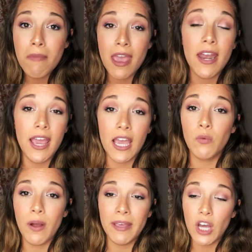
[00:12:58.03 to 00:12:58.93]
men
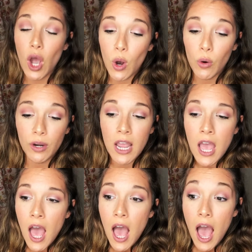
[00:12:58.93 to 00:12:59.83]
and women own.
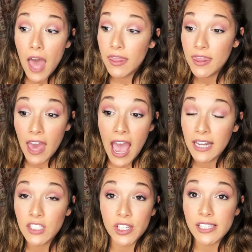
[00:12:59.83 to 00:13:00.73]

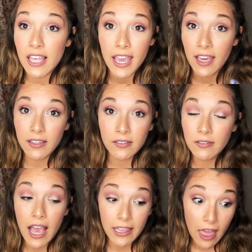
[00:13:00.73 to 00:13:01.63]
That just like,
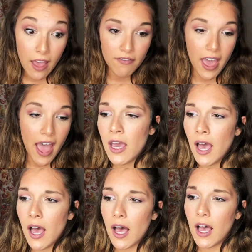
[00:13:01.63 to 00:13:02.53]
I love that.
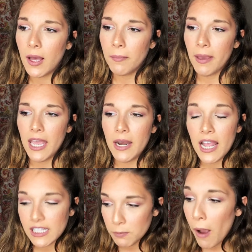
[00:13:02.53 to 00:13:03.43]
And
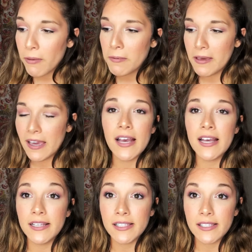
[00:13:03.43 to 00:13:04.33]
it's probably
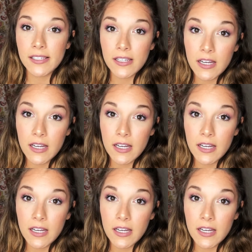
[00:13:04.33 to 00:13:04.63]
because